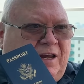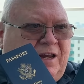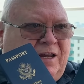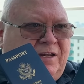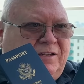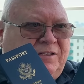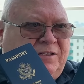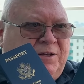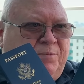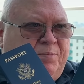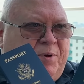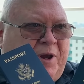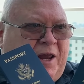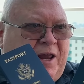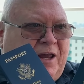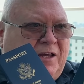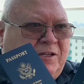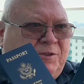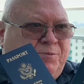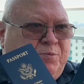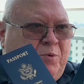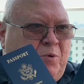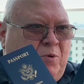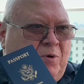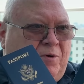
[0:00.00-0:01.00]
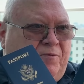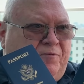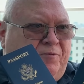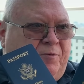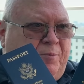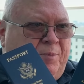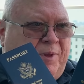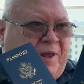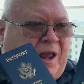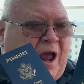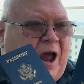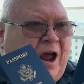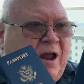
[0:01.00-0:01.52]
is the passport
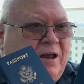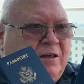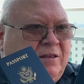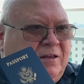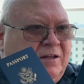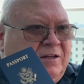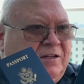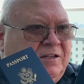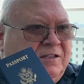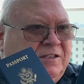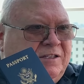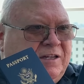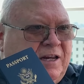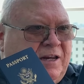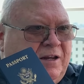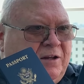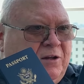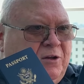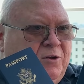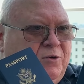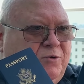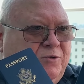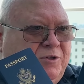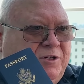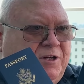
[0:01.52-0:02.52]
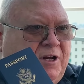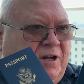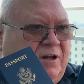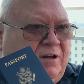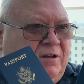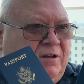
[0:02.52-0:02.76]
from the island of Saint Lucia.